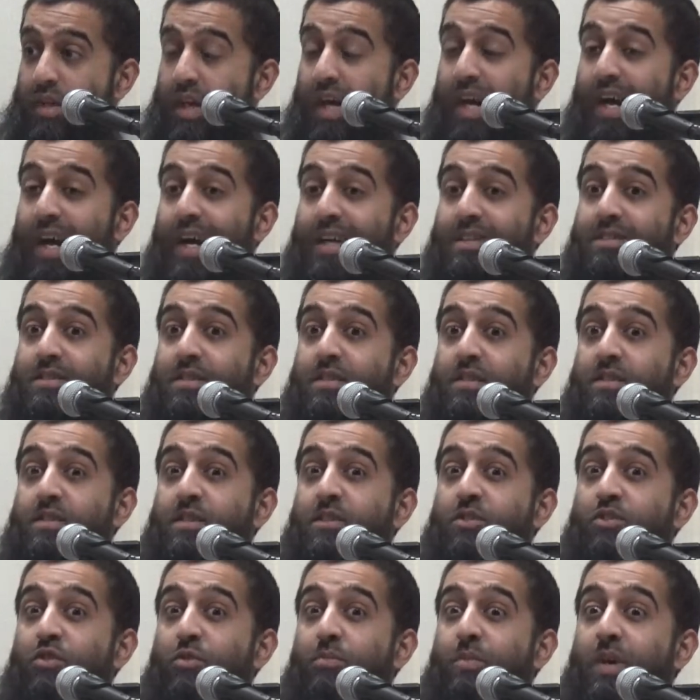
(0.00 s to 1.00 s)
and he's
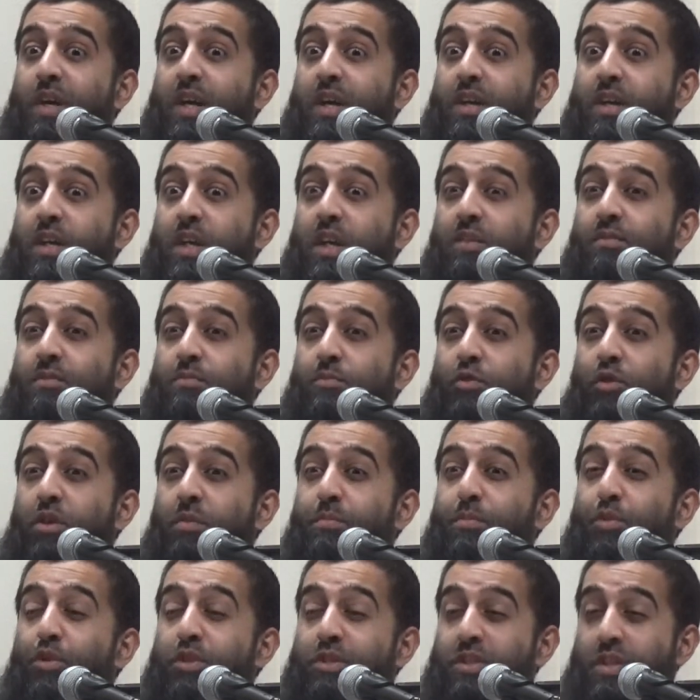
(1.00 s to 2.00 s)
disobeying, even more
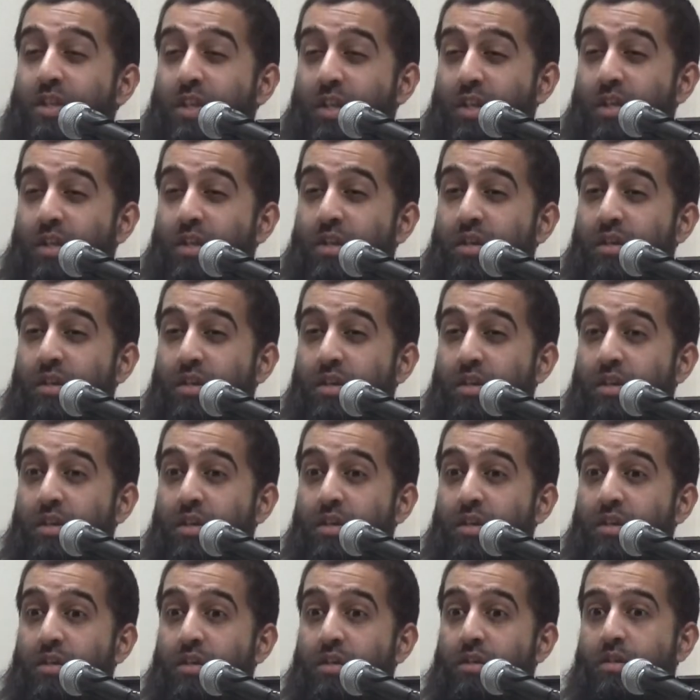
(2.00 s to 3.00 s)
importantly,
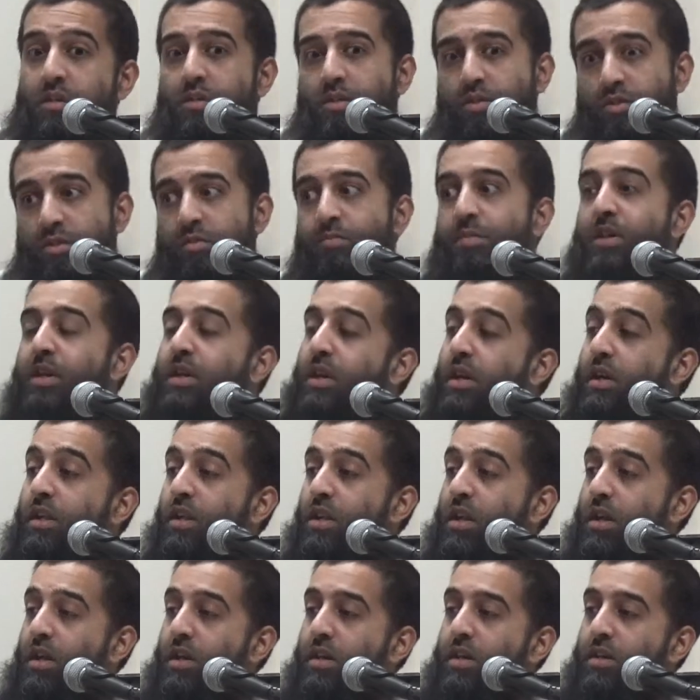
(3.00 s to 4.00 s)
disobeying
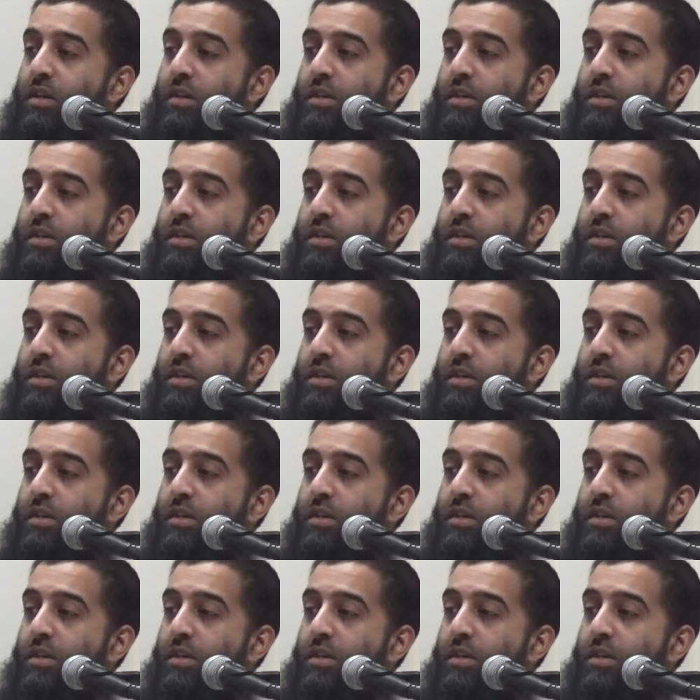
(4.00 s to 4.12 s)
Allah.